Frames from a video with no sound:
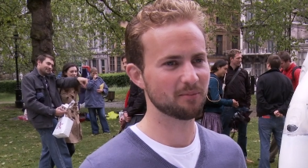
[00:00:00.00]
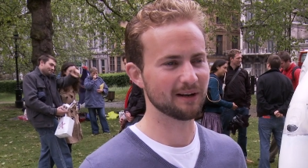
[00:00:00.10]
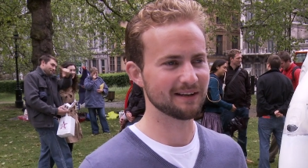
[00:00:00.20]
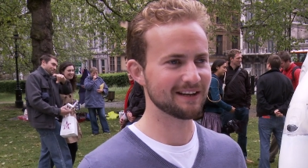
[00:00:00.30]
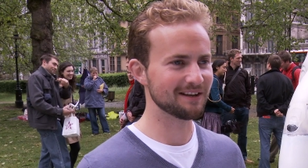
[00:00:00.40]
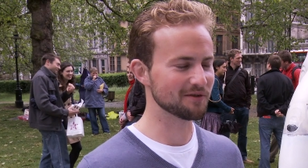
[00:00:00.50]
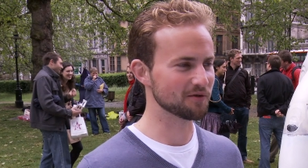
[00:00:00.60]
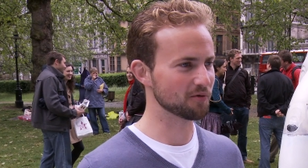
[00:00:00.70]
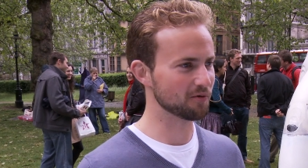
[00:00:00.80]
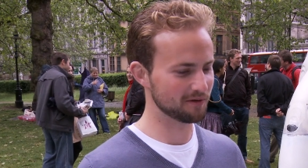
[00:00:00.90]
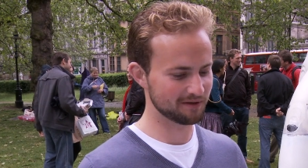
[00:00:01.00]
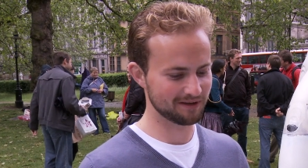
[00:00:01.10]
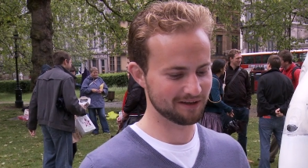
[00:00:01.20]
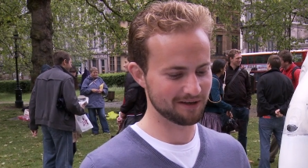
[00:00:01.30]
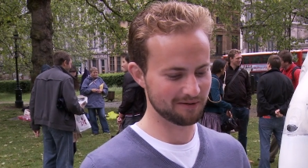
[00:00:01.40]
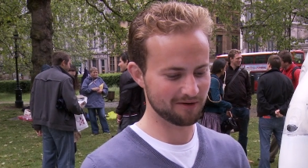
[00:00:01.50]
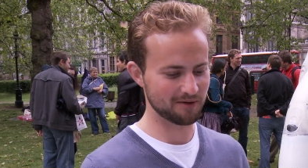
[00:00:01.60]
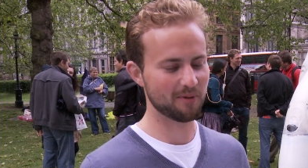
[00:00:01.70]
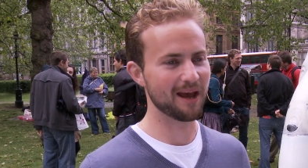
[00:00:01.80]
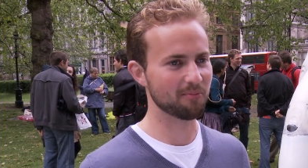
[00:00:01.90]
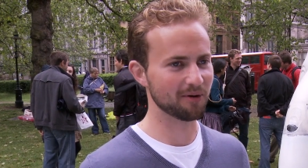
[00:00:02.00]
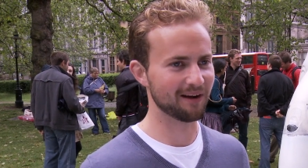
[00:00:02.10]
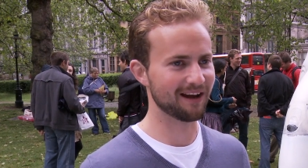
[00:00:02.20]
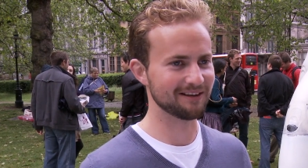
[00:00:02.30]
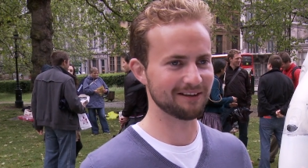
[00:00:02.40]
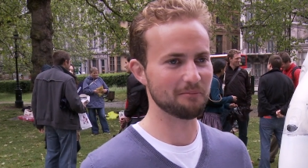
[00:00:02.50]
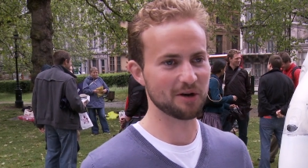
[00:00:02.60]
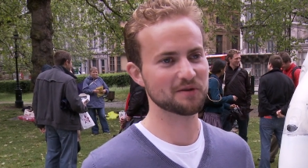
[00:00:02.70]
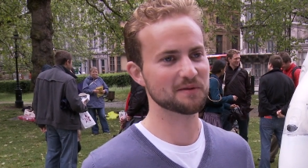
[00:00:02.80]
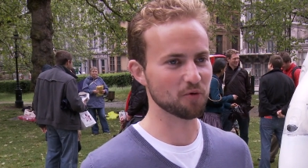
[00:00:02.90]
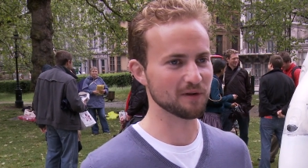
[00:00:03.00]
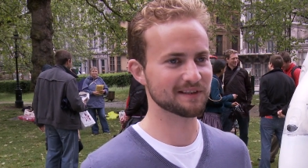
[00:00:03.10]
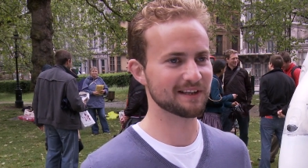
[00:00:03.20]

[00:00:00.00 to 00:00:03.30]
but I tend to draw on, uh, on a paper and a much smaller